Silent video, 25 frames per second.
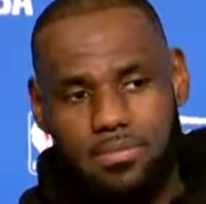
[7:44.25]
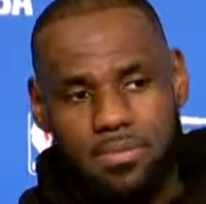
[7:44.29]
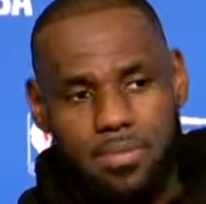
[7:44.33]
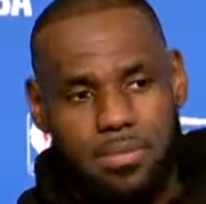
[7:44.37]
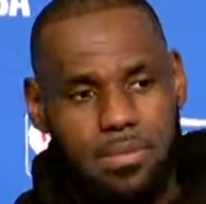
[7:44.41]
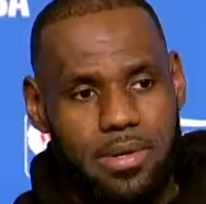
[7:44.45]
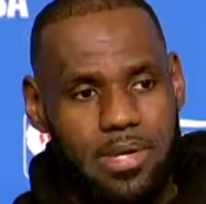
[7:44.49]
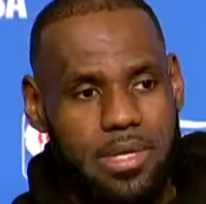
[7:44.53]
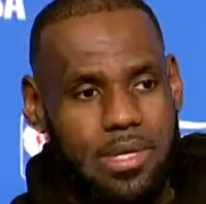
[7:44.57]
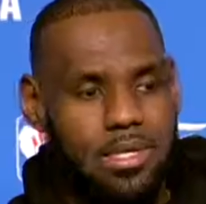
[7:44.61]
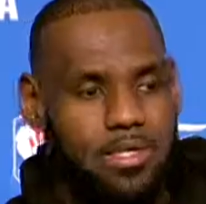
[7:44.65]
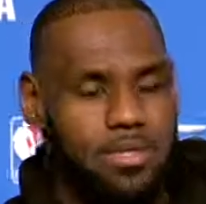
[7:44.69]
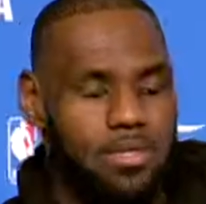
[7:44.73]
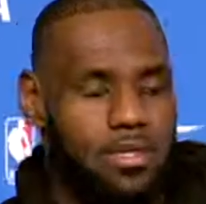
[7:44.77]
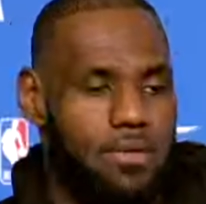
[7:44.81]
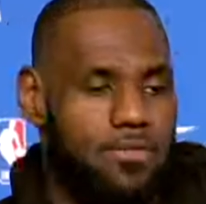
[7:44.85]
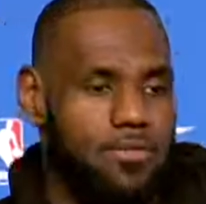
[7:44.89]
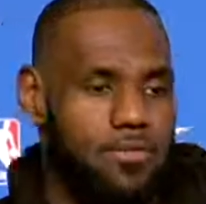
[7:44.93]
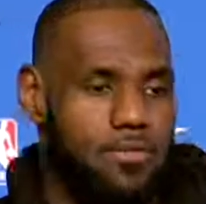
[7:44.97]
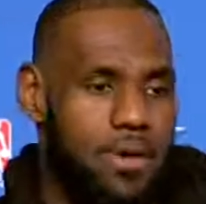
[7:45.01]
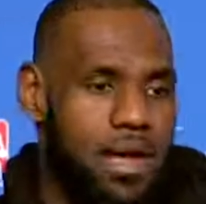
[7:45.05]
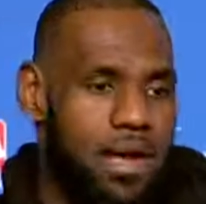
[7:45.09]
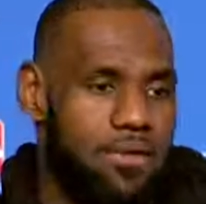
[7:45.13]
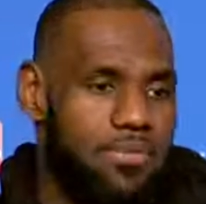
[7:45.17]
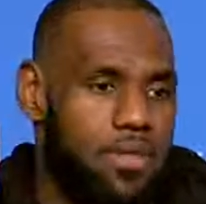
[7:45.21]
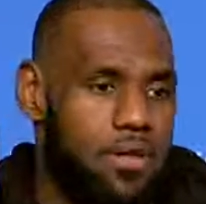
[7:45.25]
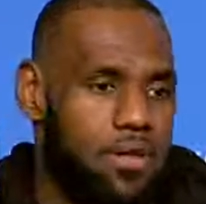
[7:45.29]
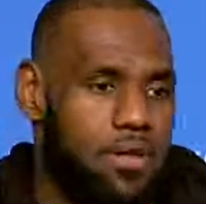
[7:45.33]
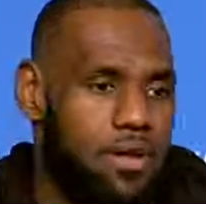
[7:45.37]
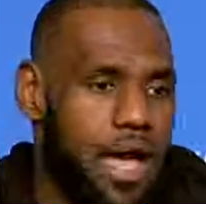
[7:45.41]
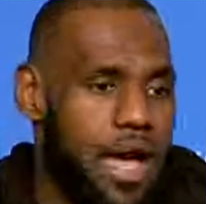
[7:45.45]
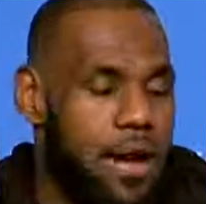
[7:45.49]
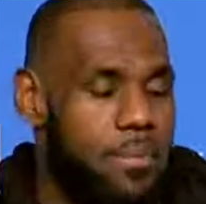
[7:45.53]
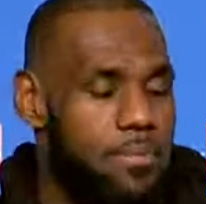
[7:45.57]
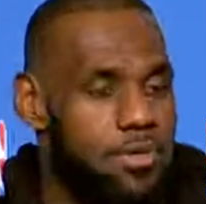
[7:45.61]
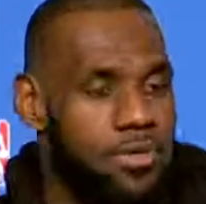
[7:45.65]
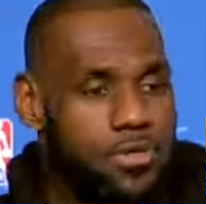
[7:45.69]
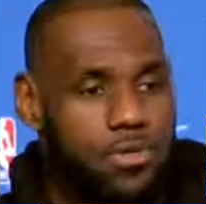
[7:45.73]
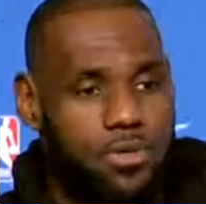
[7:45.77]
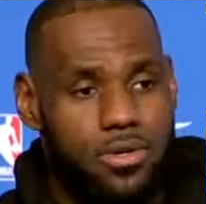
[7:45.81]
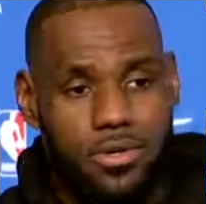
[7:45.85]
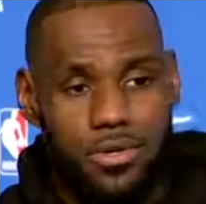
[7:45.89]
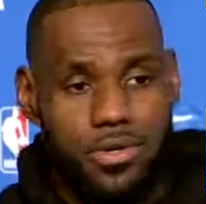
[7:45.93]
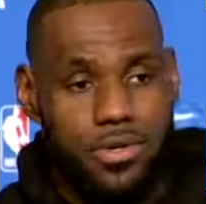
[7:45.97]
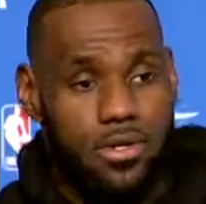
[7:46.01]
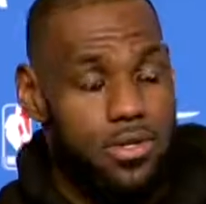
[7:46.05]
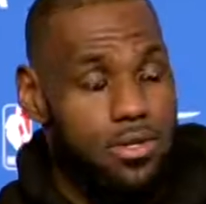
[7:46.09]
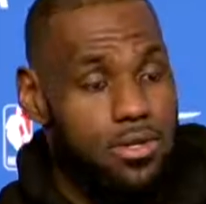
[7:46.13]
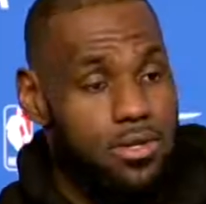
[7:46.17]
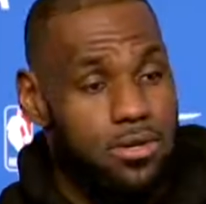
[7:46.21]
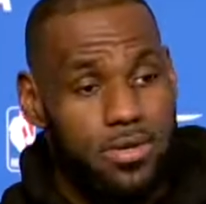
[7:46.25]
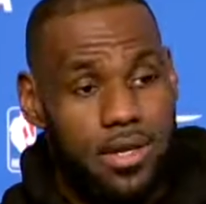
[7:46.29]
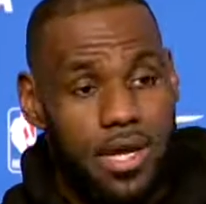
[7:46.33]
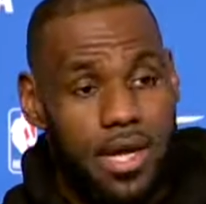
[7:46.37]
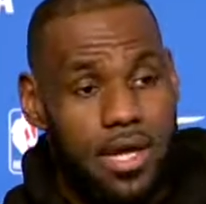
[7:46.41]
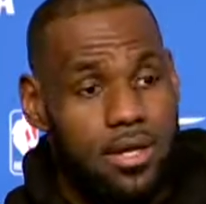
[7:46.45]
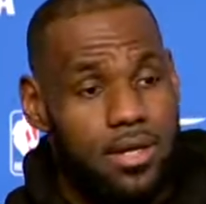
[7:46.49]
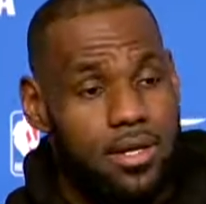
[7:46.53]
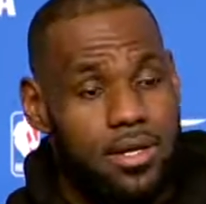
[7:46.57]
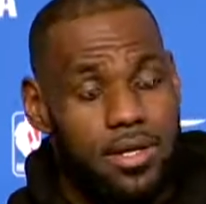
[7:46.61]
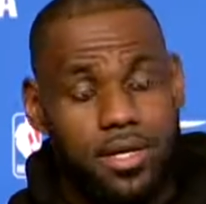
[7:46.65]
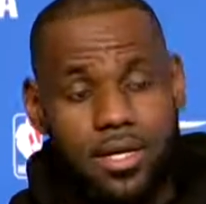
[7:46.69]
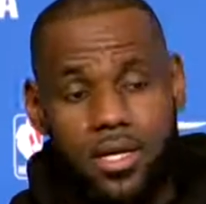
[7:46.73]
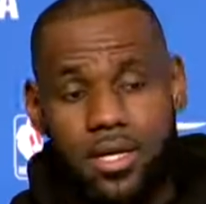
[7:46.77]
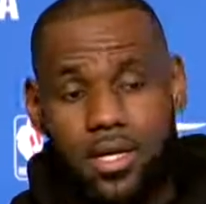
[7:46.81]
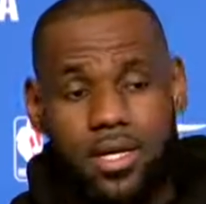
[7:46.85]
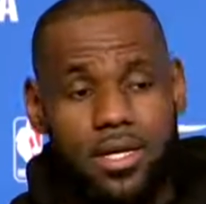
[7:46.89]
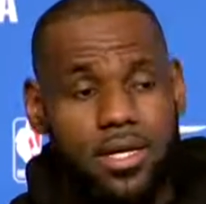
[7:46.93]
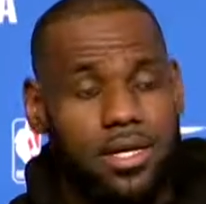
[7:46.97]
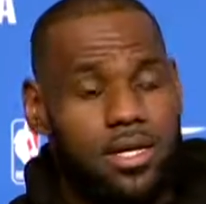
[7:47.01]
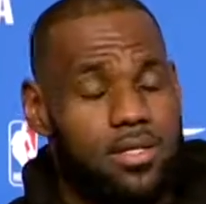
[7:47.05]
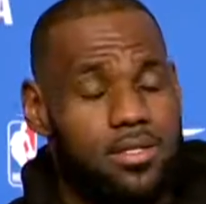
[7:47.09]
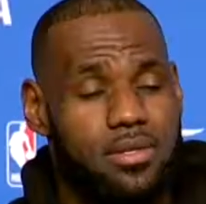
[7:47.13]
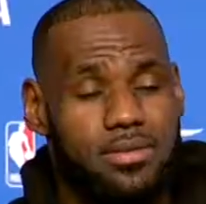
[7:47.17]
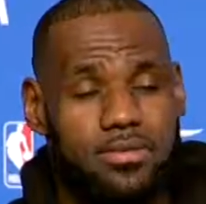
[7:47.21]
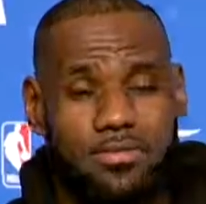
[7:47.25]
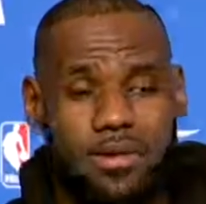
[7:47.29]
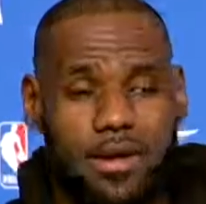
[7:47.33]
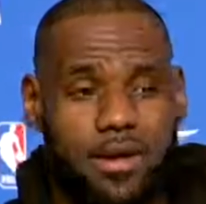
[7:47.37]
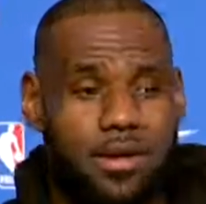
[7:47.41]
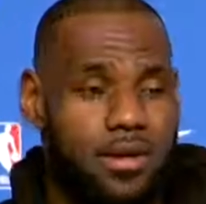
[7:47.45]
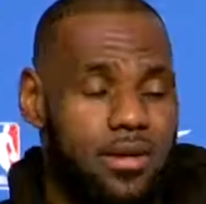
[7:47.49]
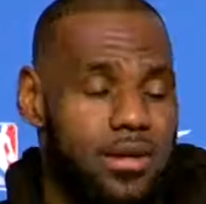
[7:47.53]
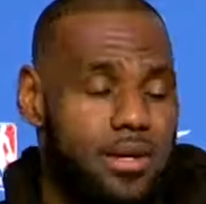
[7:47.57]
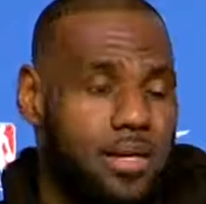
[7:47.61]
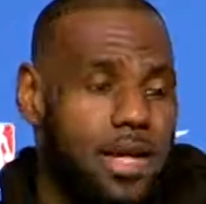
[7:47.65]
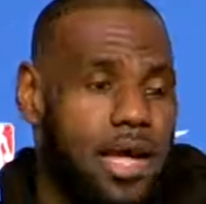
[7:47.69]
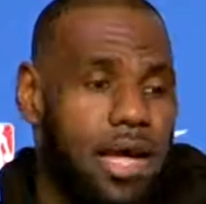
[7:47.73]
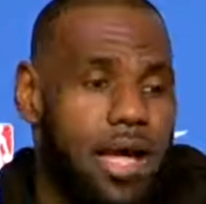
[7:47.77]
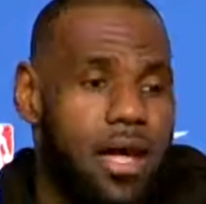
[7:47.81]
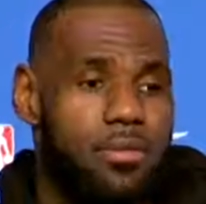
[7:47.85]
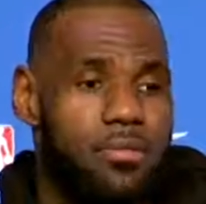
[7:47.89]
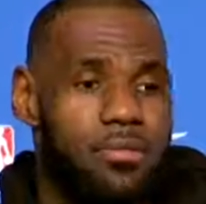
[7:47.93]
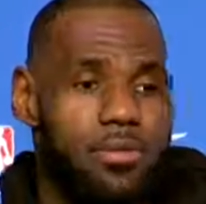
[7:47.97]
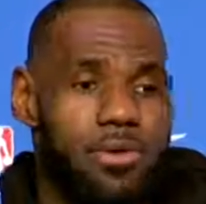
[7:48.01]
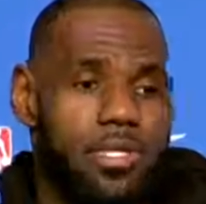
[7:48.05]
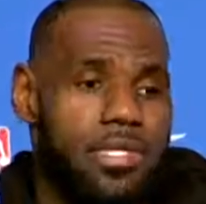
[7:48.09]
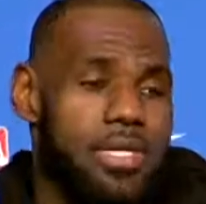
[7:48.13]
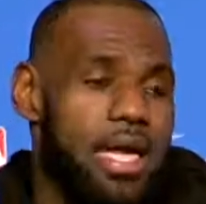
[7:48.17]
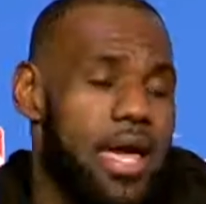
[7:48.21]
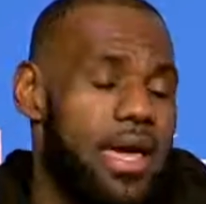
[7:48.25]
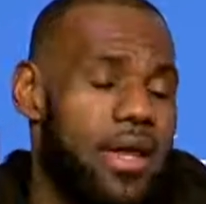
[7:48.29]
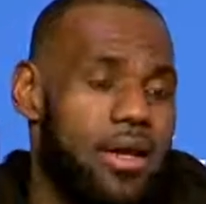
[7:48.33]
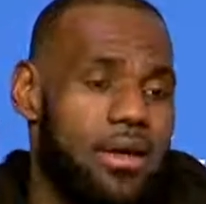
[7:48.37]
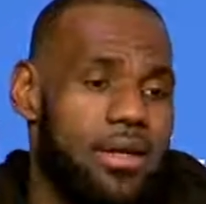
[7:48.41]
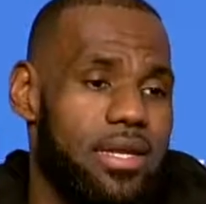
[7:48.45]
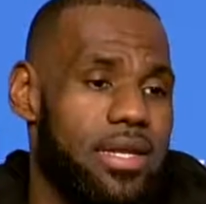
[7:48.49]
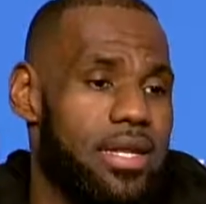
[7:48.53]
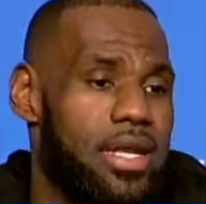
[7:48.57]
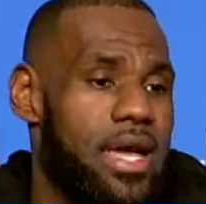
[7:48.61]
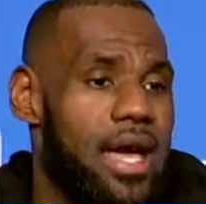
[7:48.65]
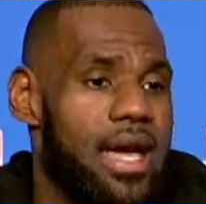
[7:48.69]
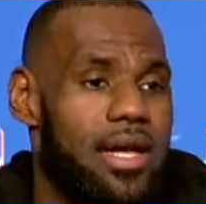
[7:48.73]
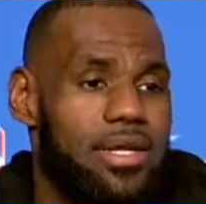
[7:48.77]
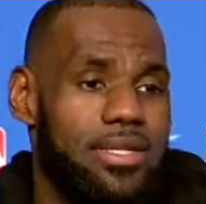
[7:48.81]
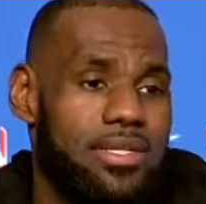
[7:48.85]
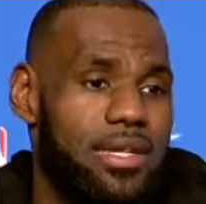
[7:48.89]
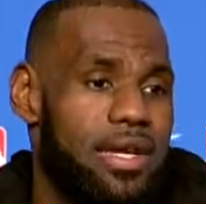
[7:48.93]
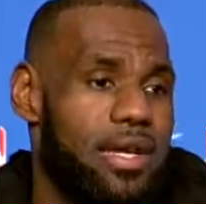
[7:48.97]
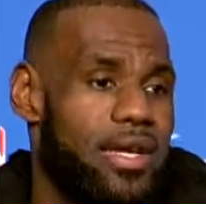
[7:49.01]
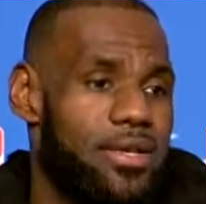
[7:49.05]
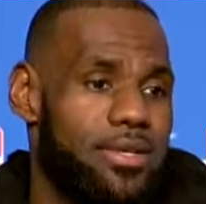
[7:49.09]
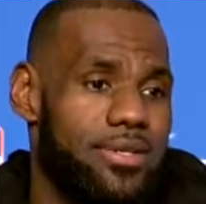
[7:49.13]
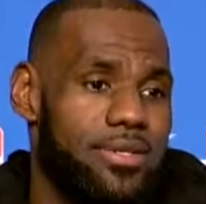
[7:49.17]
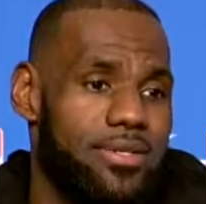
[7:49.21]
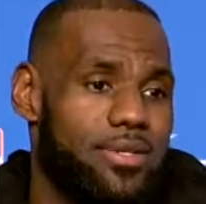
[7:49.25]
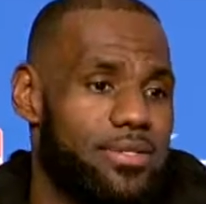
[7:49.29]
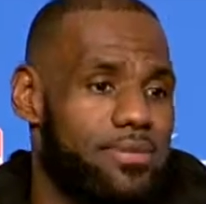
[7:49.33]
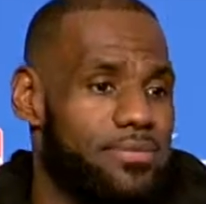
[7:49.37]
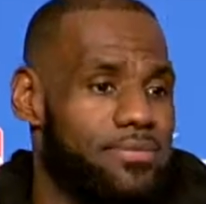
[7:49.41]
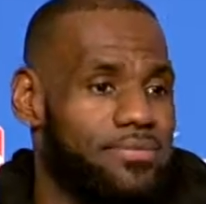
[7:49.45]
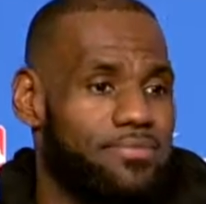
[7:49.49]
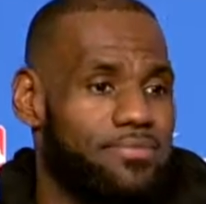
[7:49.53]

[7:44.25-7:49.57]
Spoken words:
If you have the opportunity to do that, is it fair that the Cowboys added Deion Sanders?